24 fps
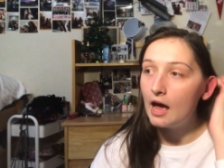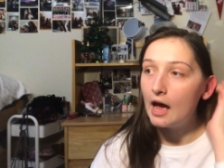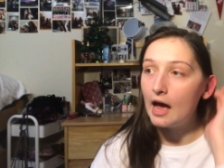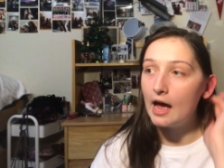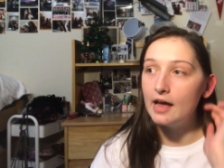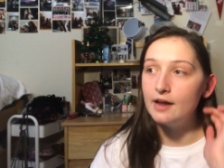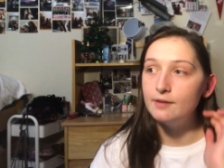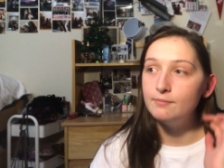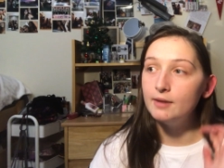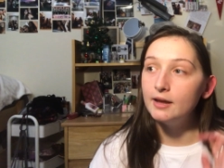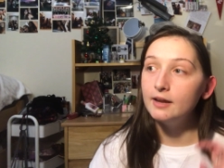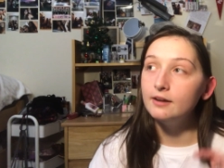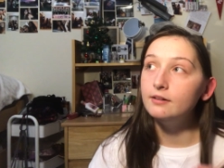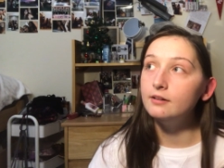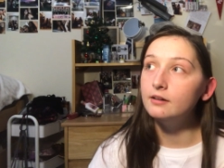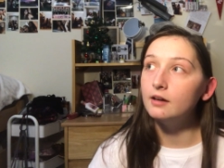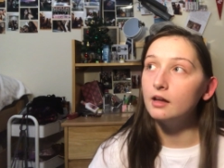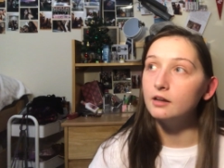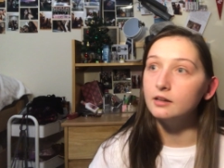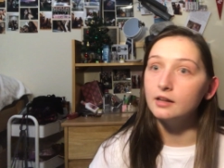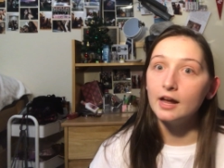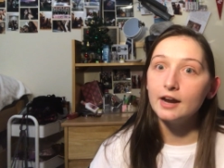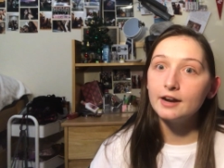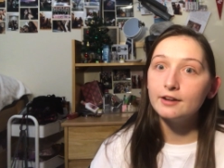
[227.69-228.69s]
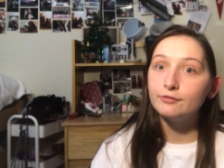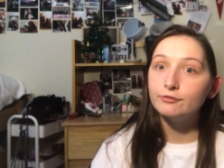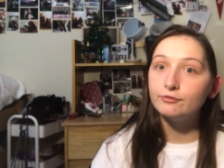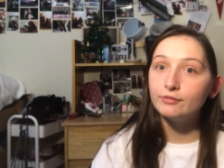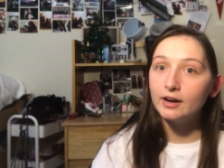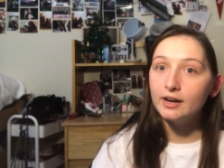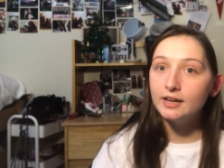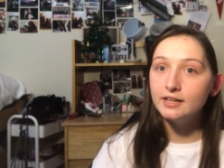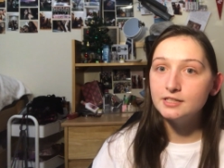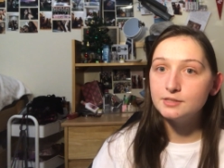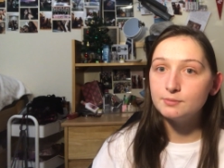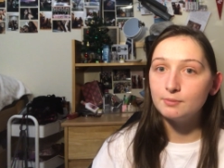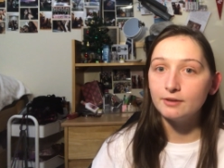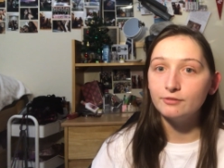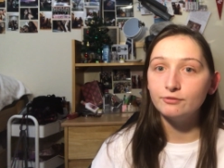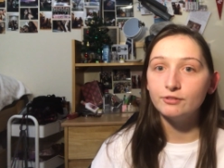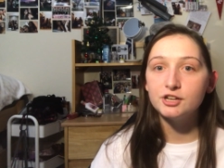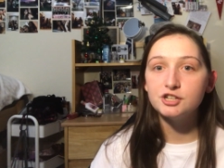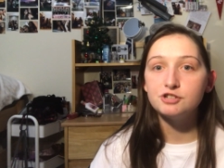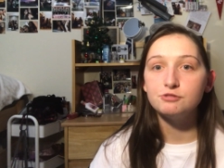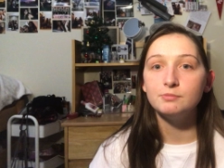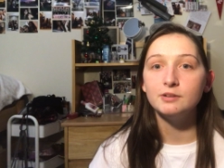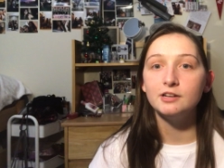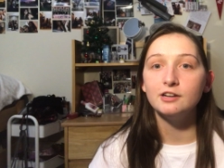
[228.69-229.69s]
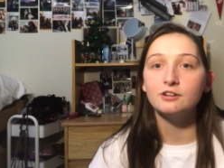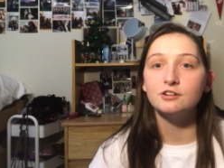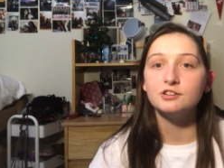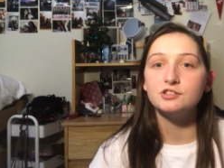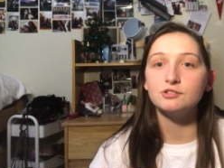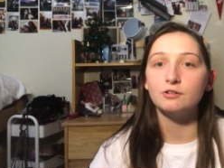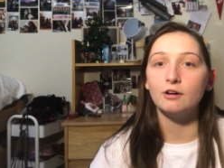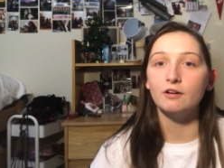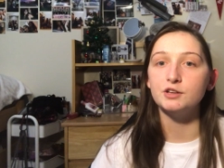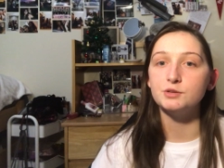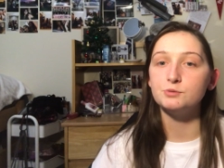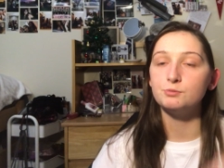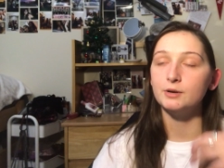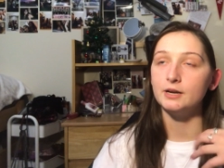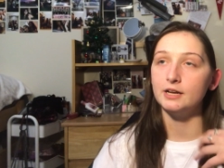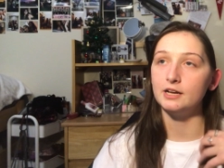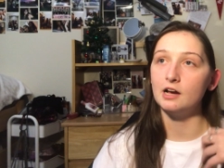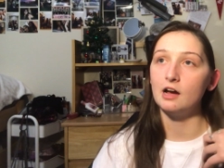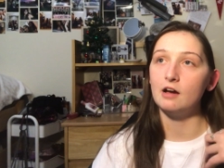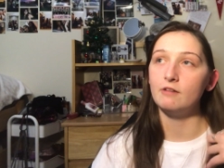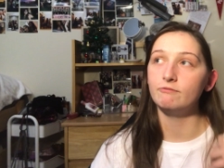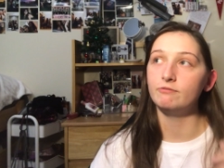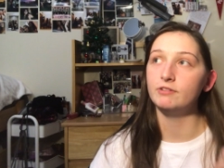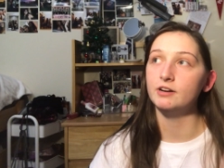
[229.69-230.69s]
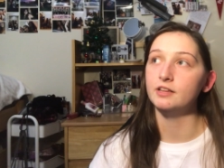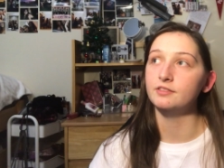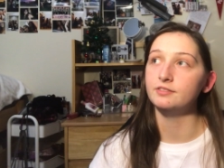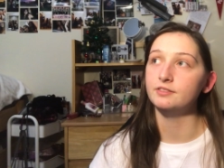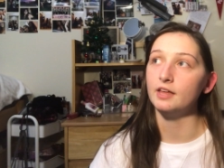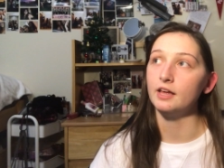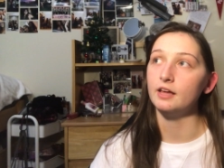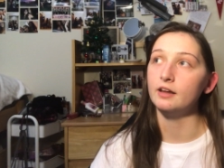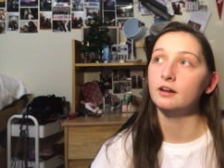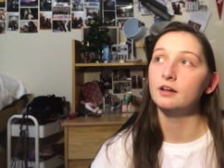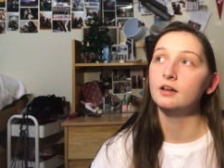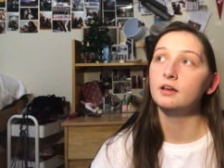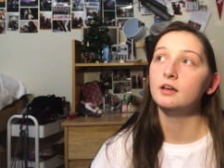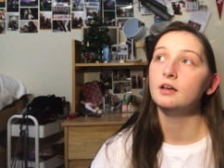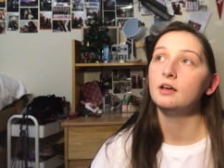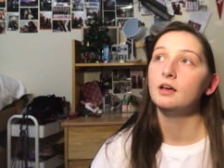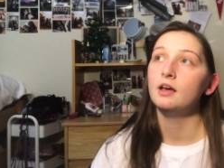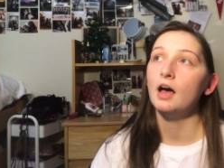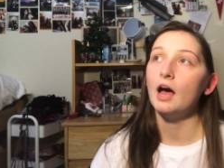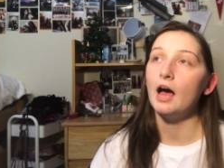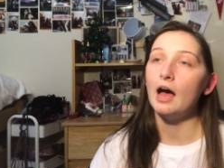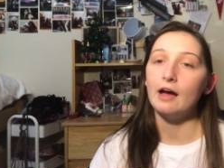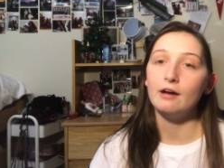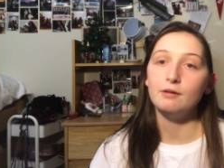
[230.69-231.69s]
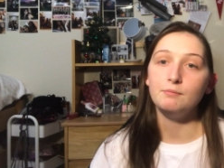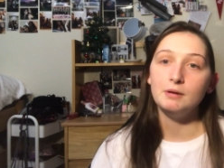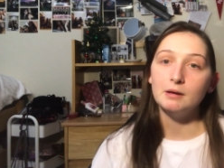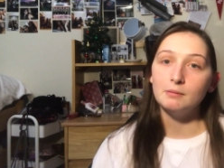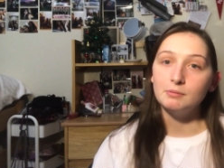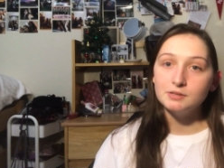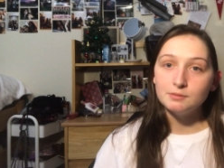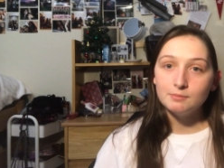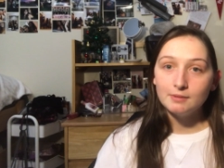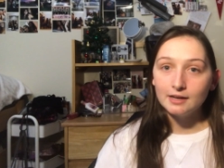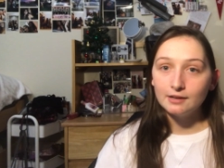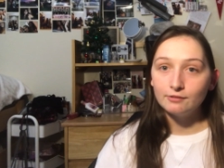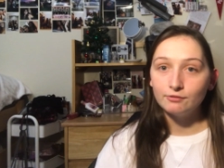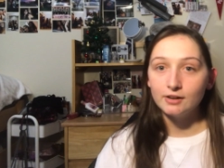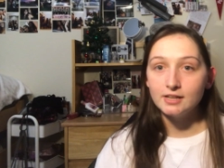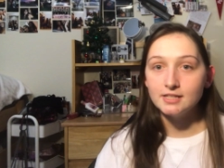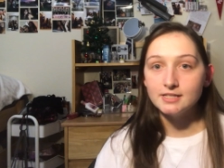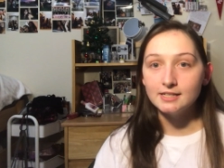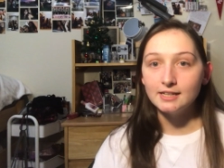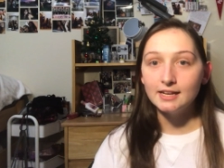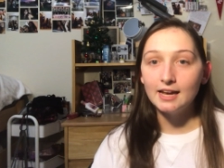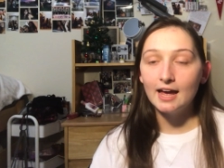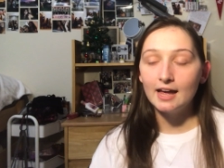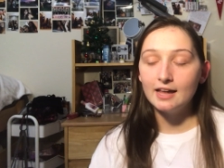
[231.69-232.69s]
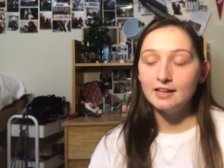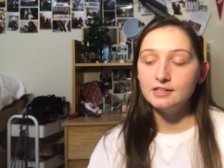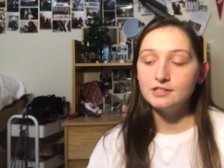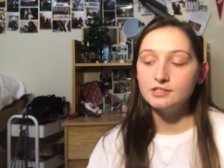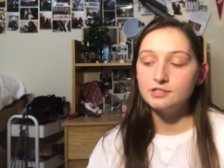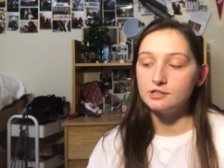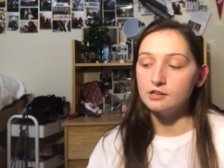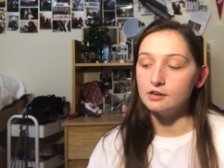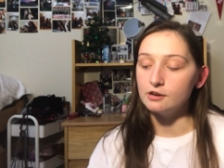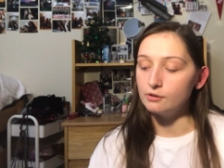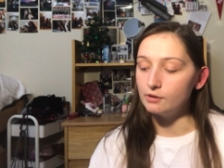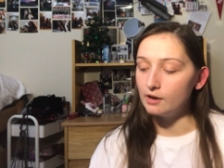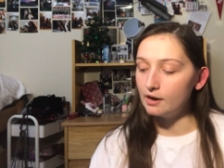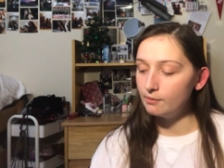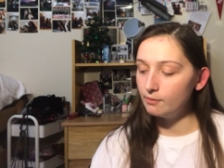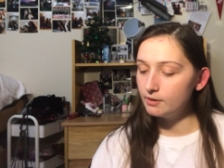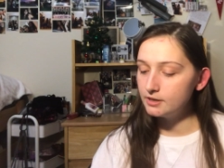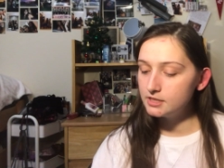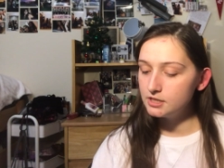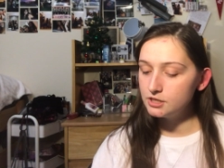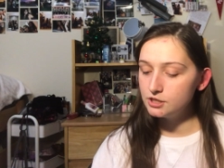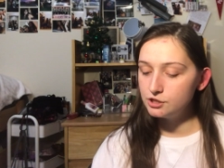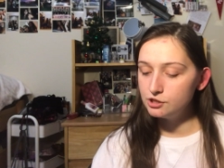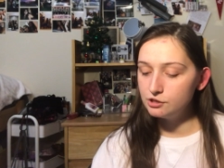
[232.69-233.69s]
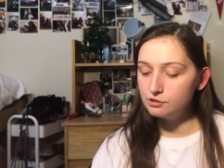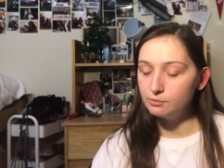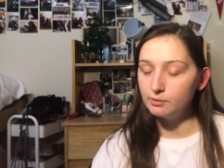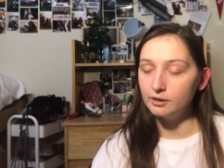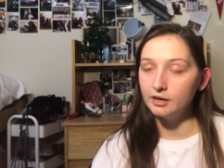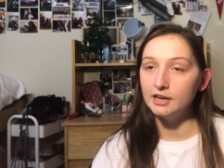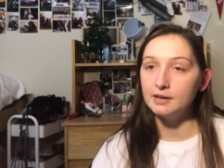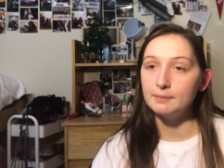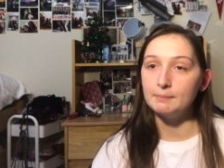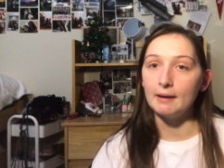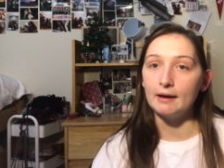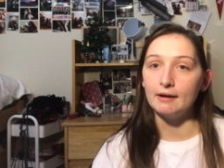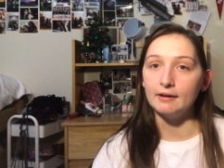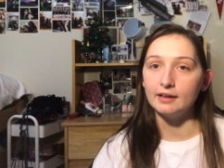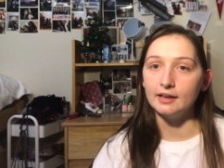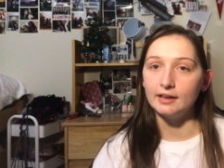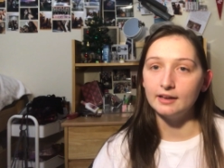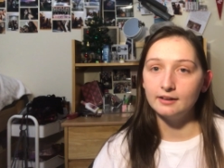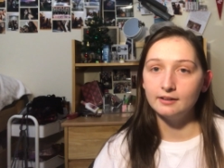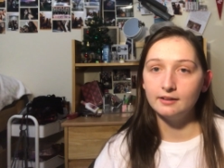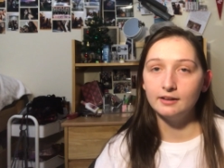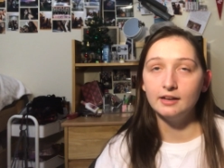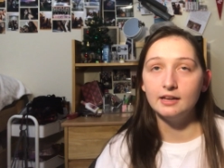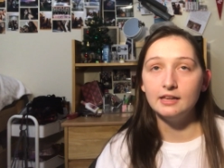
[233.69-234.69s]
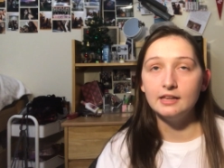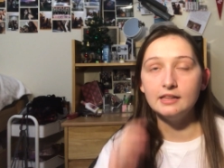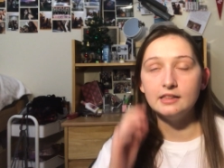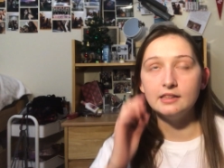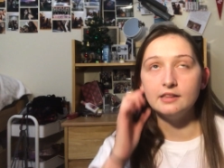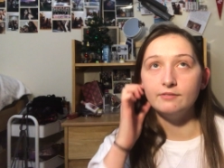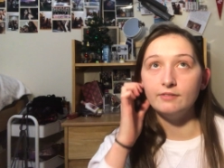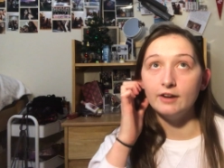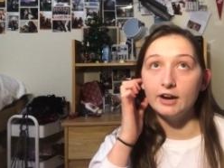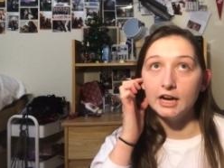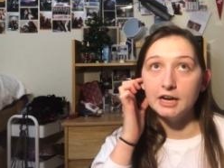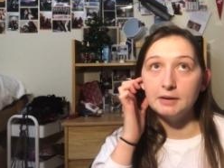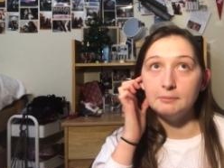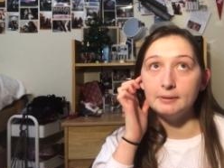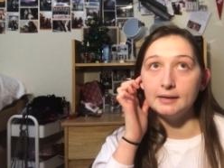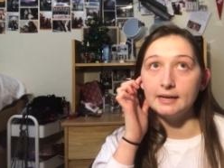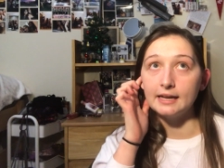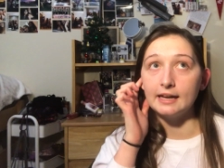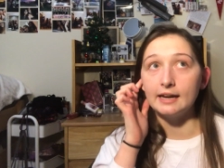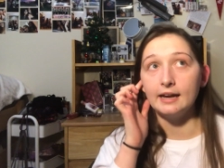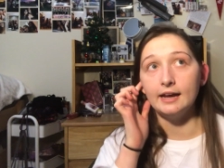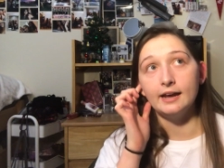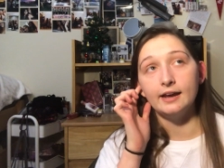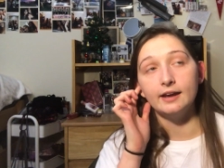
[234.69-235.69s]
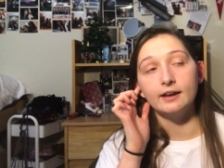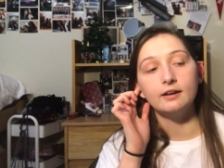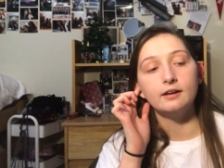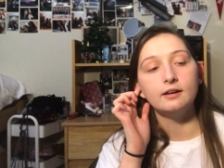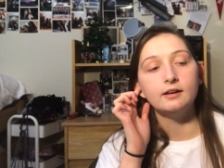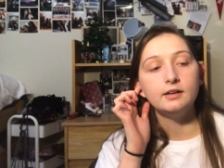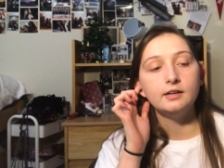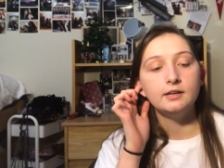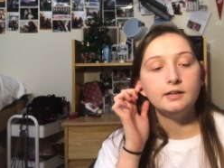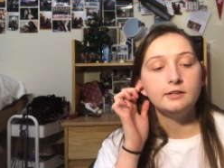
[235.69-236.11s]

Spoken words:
I had made a lot of friends my freshman year, so I was pretty confident that I would be able to make friends again, so I wasn't too worried about it in the very beginning.